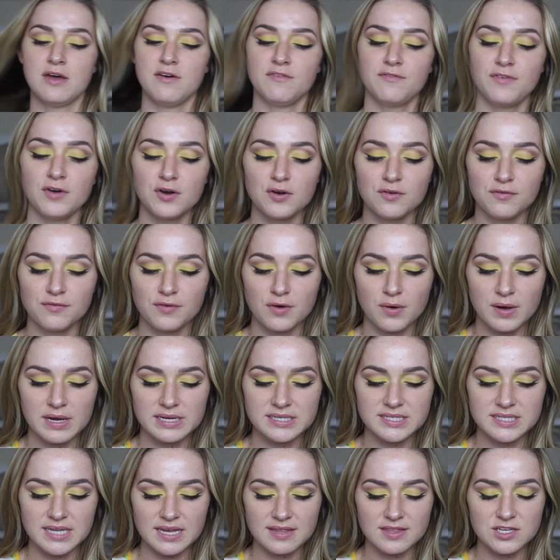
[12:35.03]

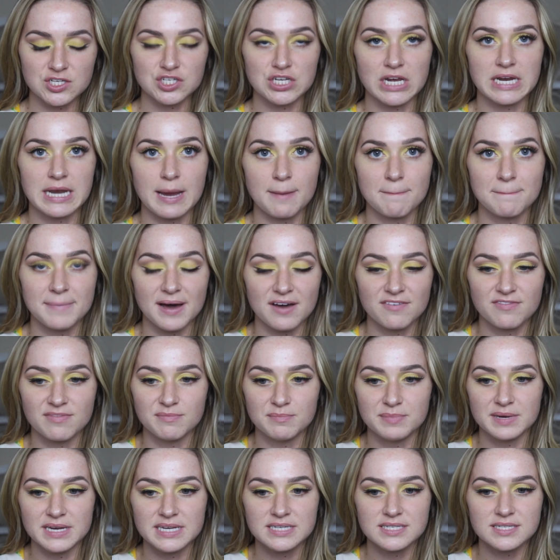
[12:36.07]
Photofocus in the shade Buff
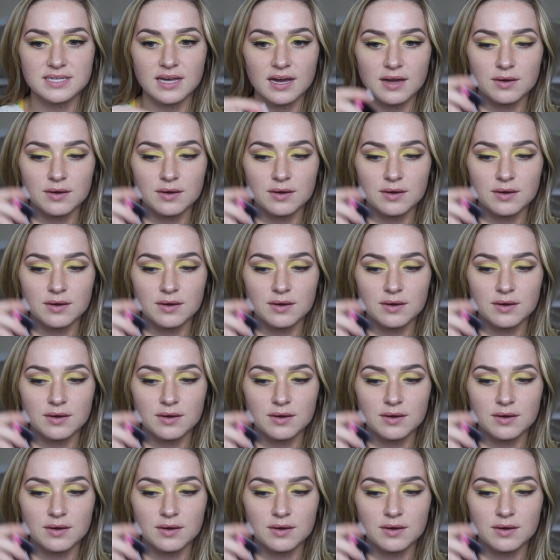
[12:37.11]
Bisque.